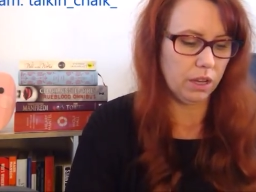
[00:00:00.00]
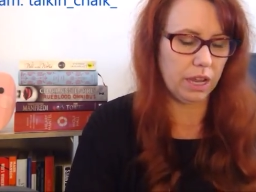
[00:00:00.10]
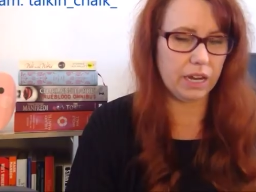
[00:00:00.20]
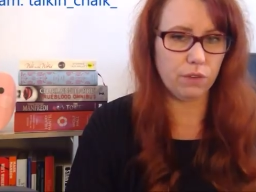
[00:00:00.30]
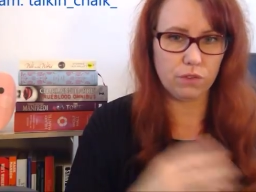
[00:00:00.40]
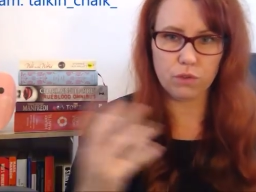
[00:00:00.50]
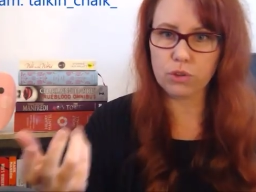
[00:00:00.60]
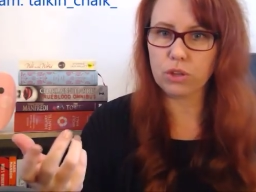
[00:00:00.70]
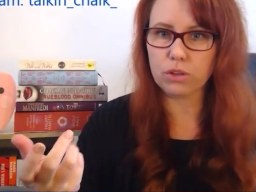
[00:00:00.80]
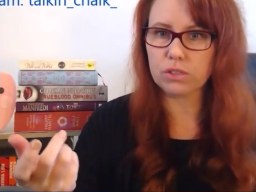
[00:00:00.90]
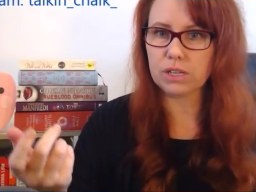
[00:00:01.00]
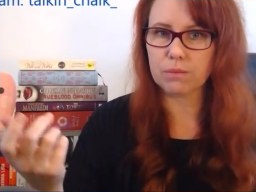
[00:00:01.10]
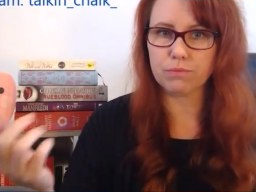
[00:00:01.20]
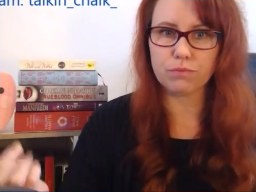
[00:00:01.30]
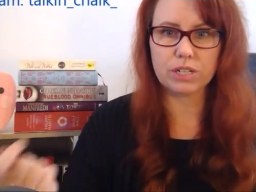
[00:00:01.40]
And if you've got those
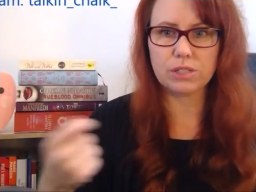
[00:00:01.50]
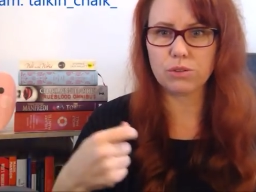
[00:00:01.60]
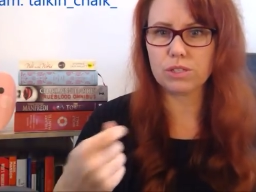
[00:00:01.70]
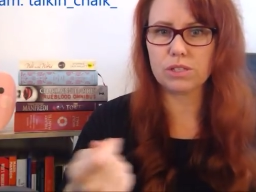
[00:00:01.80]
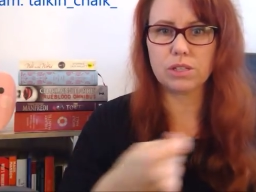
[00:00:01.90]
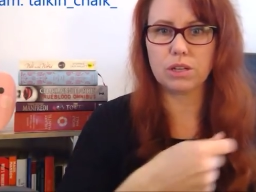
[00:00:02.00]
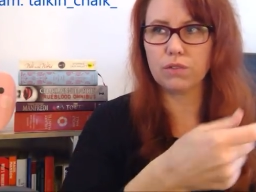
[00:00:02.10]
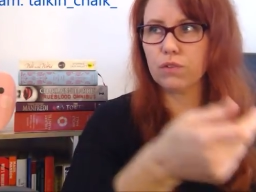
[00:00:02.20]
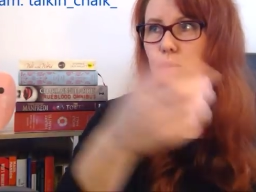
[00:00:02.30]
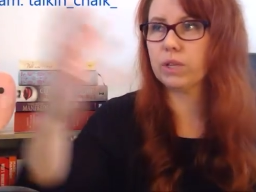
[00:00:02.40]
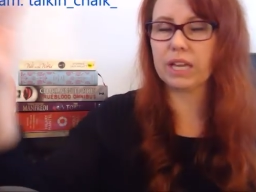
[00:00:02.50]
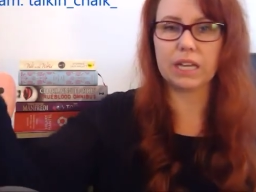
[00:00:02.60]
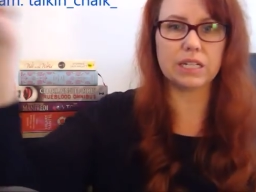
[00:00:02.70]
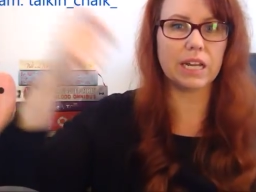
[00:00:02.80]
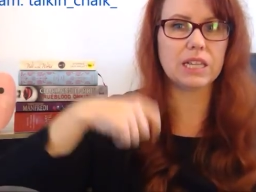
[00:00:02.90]
resources that are fluid, they
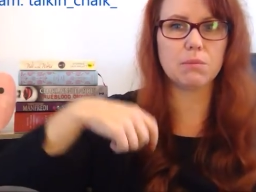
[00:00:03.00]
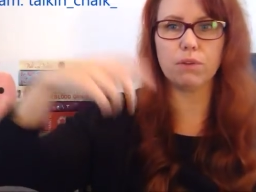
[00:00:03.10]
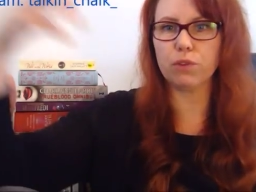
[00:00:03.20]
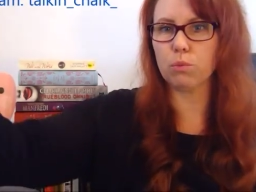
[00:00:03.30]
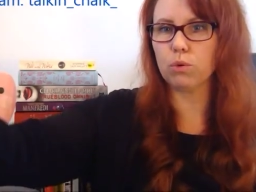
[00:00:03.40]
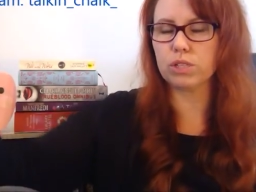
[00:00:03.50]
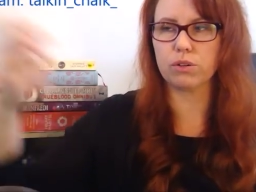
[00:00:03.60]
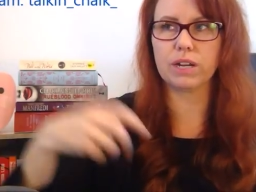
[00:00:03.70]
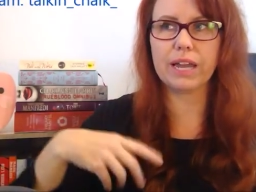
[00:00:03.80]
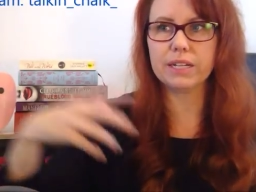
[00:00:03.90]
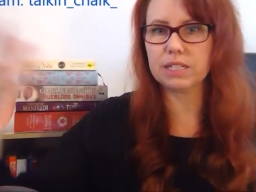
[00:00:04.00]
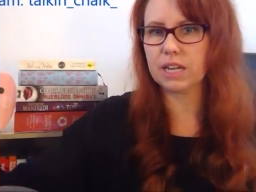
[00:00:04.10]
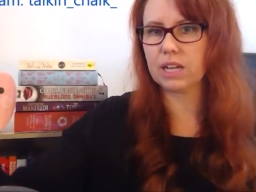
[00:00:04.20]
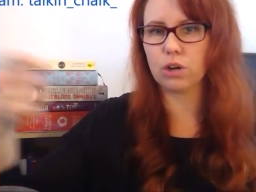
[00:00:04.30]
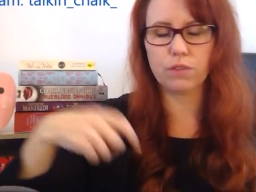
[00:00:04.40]
can take them off the walls. They're allowed to
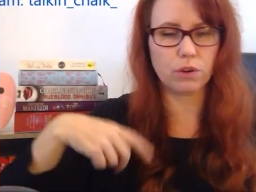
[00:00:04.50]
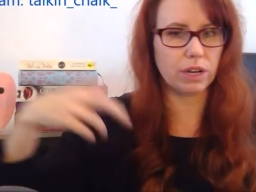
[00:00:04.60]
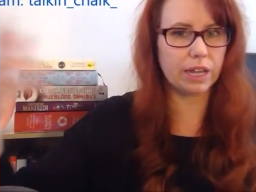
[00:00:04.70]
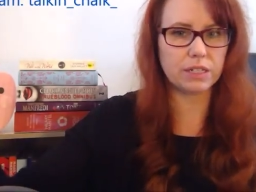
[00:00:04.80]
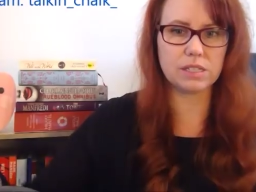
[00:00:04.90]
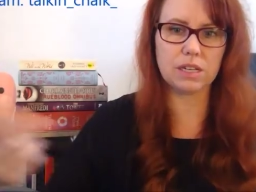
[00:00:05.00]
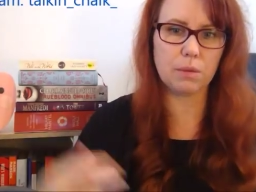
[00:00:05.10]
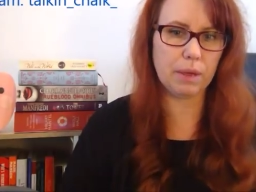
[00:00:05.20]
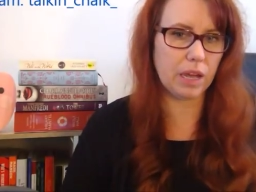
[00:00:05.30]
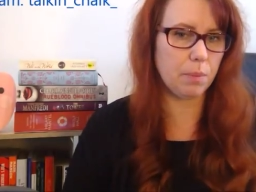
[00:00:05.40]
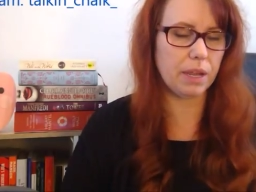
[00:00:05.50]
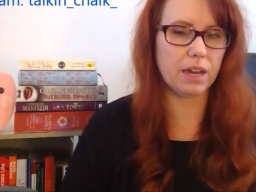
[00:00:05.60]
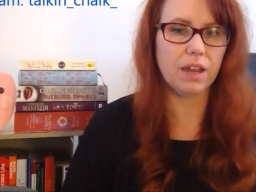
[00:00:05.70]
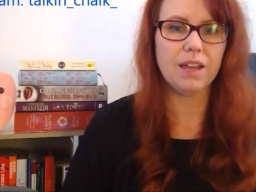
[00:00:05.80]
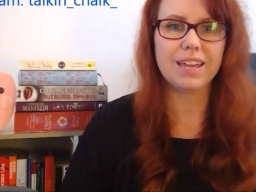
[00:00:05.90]
take it off. They're allowed to stick it back up
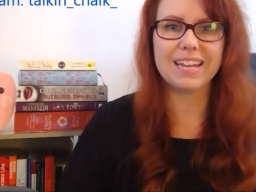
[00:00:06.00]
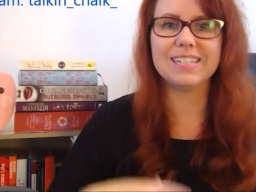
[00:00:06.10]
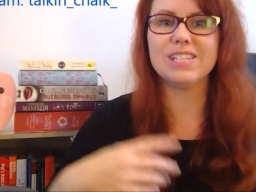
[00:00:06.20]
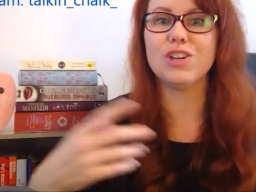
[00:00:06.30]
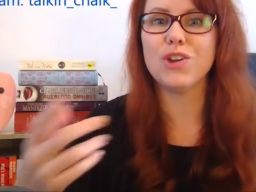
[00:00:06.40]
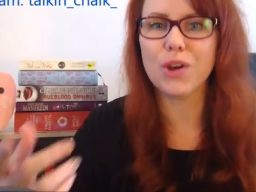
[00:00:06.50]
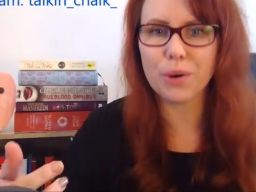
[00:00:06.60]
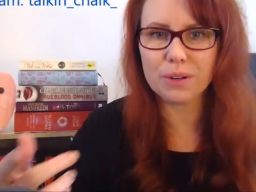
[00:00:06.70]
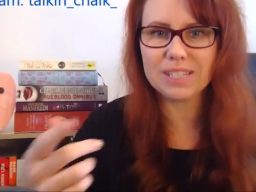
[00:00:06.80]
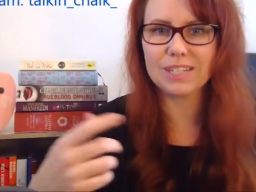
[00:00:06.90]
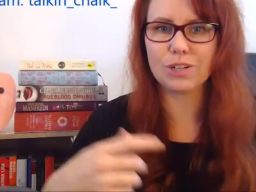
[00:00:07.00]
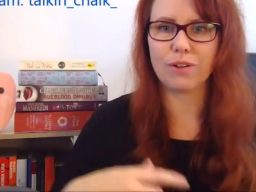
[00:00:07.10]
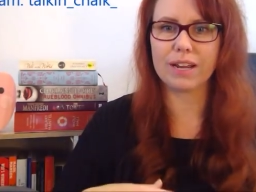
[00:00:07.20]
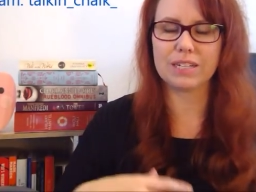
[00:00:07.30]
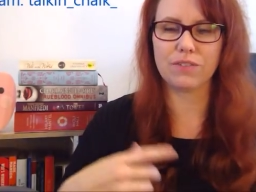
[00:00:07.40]
again. Kids know it's
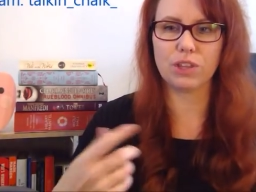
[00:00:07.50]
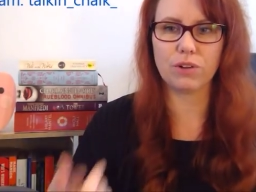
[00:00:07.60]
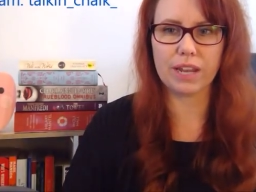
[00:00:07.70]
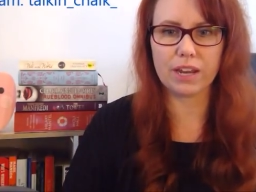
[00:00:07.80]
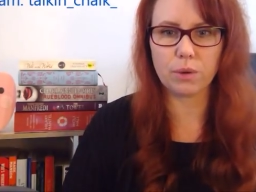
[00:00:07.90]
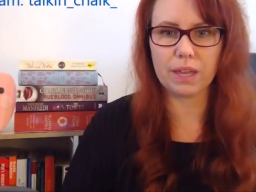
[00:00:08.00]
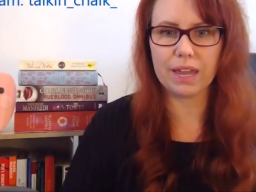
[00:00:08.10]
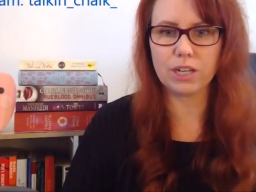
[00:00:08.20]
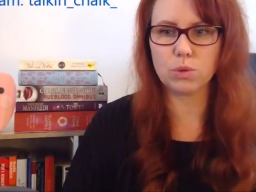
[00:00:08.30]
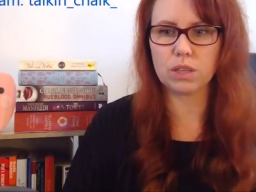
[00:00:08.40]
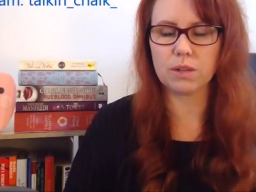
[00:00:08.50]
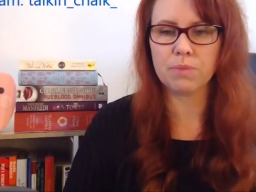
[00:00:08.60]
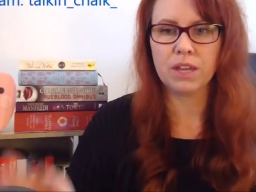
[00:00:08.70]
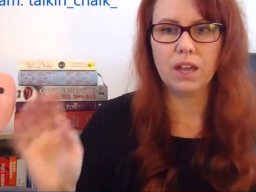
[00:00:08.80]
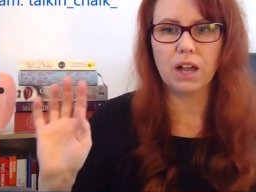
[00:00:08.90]
interactive and they're allowed to engage with it.
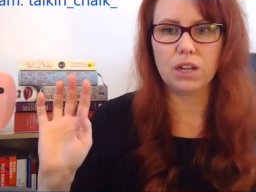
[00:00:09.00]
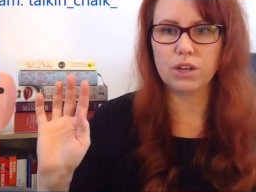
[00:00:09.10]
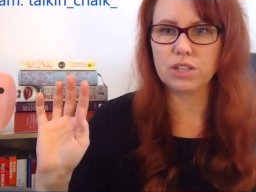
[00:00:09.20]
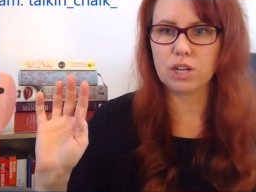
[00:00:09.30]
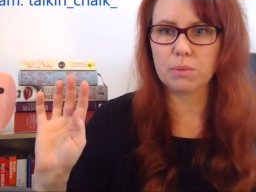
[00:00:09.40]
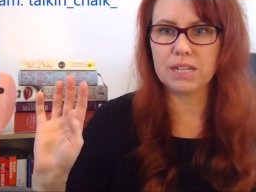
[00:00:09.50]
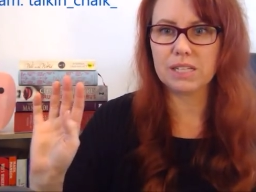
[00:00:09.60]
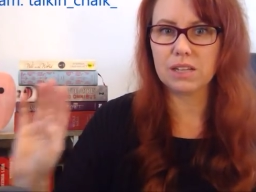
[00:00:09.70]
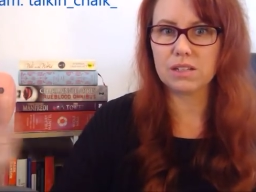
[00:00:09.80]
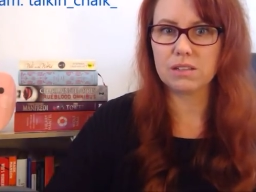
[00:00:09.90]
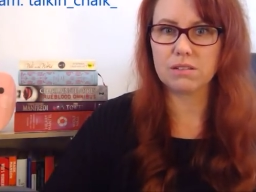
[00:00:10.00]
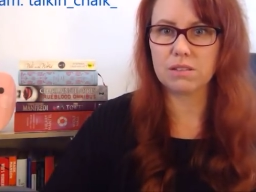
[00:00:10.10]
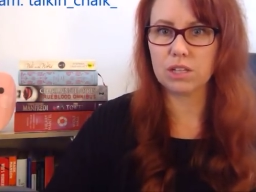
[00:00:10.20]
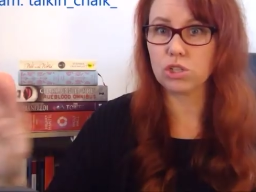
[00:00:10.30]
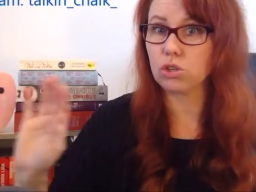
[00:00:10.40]
A lot of the time kids think
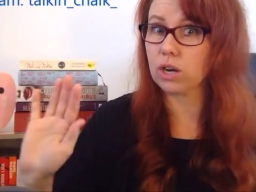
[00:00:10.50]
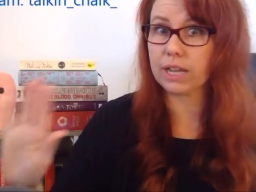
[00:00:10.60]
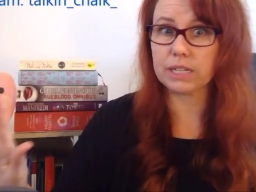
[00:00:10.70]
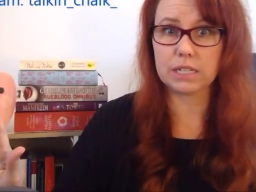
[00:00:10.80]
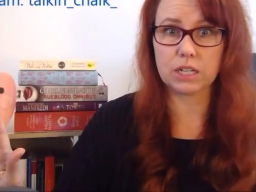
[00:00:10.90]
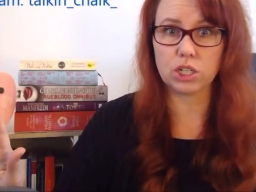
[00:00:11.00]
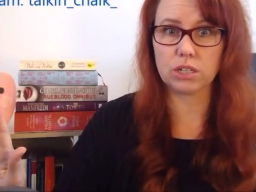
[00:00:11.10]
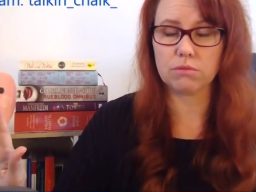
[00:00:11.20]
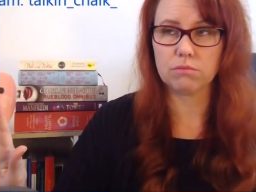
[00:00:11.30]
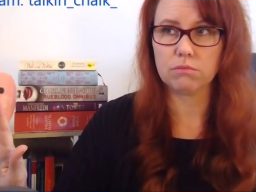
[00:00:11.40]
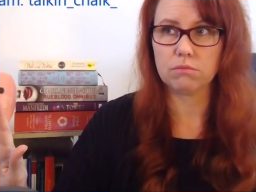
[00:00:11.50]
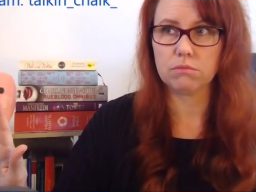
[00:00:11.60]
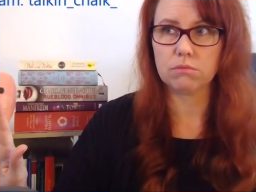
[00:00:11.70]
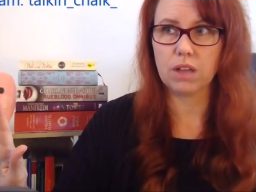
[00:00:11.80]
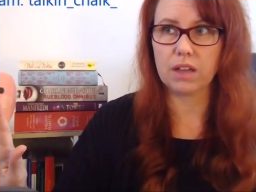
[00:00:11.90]
they're just not allowed to touch it.
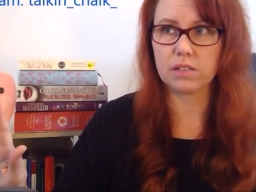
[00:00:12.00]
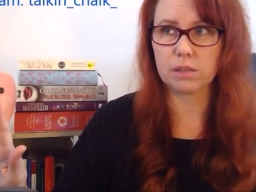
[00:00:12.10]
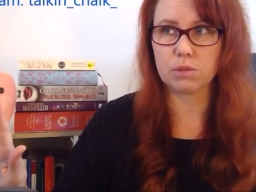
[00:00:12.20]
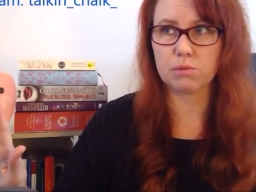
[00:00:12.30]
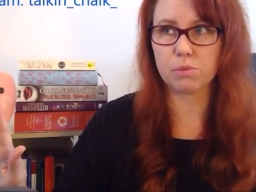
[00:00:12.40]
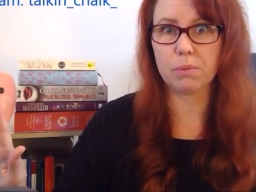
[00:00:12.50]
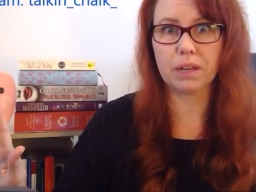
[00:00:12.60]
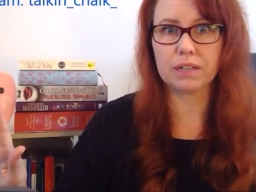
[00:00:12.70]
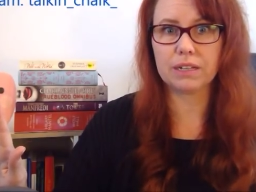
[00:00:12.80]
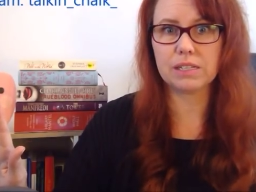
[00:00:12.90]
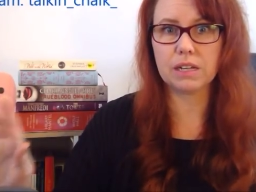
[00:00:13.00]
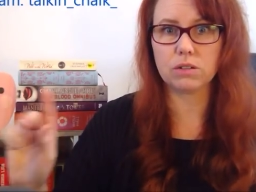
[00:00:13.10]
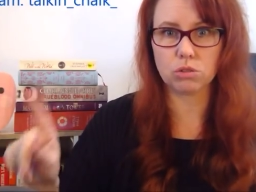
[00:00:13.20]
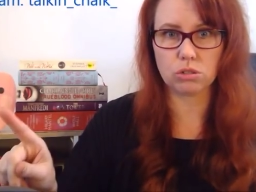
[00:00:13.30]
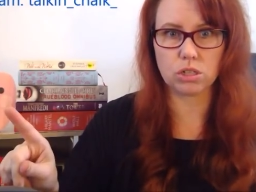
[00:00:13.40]
And sometimes we blatantly
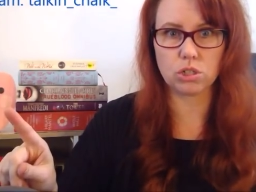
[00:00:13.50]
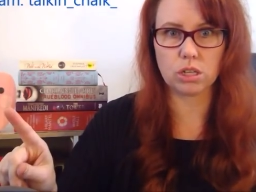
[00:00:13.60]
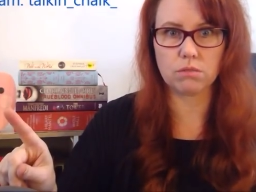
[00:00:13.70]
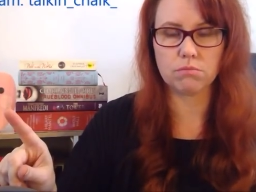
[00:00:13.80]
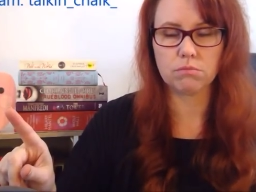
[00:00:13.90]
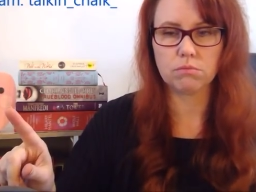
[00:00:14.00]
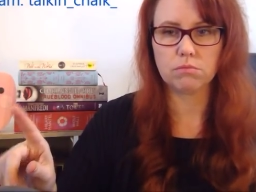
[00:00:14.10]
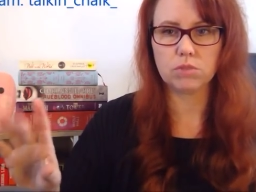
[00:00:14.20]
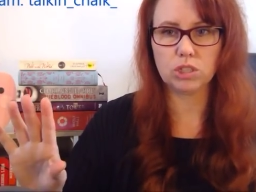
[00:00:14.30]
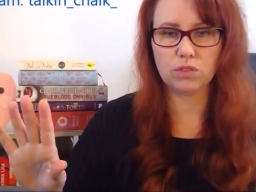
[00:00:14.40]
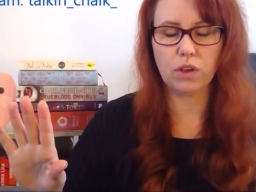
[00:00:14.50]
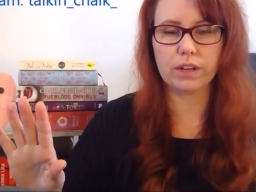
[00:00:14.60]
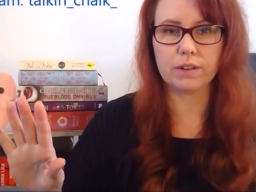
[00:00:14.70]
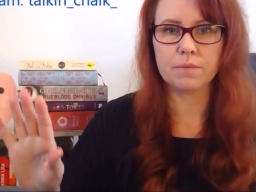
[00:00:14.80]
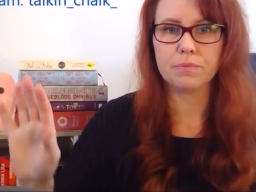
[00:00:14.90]
say, don't touch that. That's
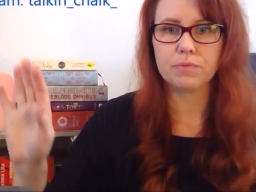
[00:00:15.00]
fine.